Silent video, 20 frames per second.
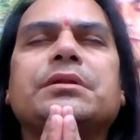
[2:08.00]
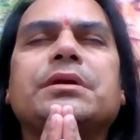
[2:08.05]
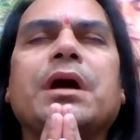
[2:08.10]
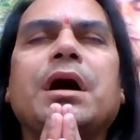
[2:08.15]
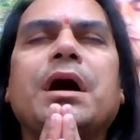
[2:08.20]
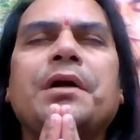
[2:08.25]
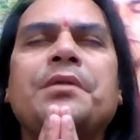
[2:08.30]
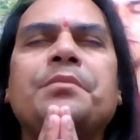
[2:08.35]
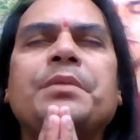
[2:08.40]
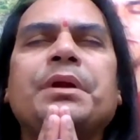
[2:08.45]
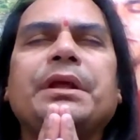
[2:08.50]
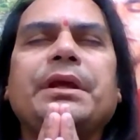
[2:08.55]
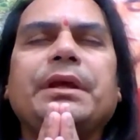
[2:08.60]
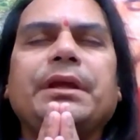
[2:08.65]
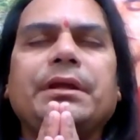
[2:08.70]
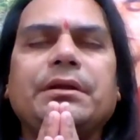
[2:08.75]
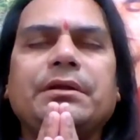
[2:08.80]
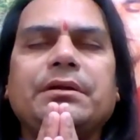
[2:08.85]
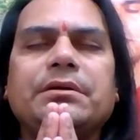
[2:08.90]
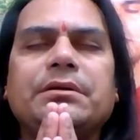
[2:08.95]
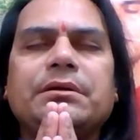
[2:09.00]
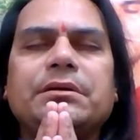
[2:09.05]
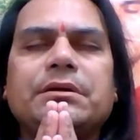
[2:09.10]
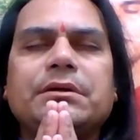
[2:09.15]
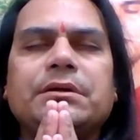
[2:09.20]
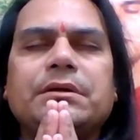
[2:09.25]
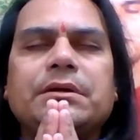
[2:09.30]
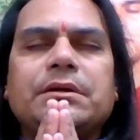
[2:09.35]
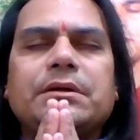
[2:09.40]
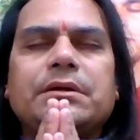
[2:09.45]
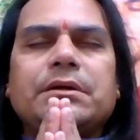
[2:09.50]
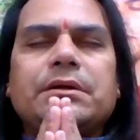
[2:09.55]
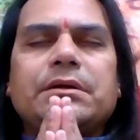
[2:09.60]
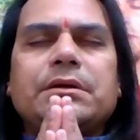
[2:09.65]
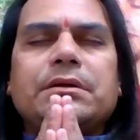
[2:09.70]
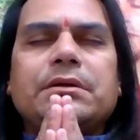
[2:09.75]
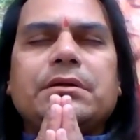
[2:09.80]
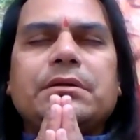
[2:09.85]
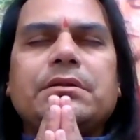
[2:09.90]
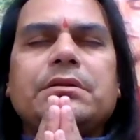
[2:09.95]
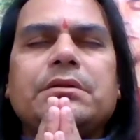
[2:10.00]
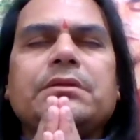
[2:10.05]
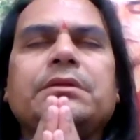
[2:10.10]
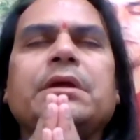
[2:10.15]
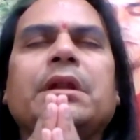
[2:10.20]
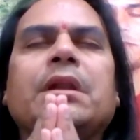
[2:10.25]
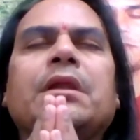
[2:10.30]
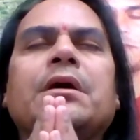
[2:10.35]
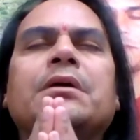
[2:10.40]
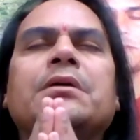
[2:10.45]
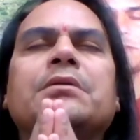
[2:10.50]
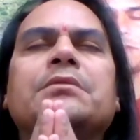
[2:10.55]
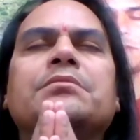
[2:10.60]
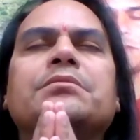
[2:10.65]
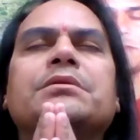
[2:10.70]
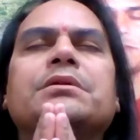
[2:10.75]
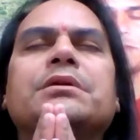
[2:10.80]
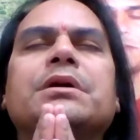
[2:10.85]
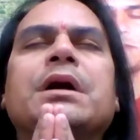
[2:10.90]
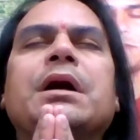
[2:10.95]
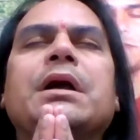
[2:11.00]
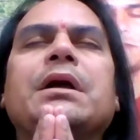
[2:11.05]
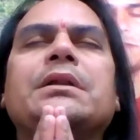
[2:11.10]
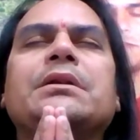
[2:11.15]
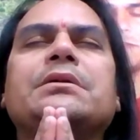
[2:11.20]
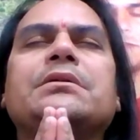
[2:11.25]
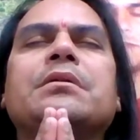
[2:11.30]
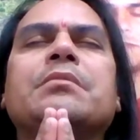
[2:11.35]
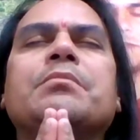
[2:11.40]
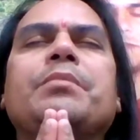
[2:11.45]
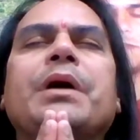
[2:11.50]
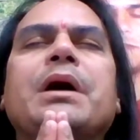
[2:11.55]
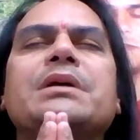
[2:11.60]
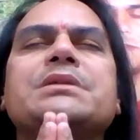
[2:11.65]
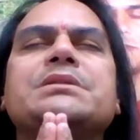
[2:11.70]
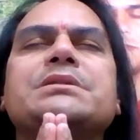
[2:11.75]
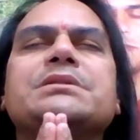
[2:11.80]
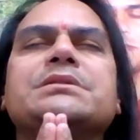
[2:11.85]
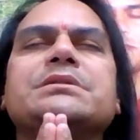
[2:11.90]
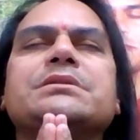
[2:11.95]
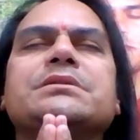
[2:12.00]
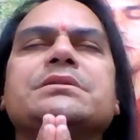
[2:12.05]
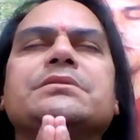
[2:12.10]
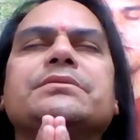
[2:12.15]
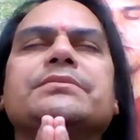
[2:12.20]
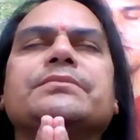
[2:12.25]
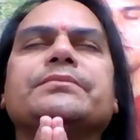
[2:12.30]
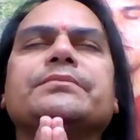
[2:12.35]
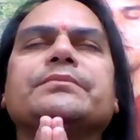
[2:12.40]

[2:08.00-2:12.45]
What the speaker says: the harmony, the love, kind, compassion.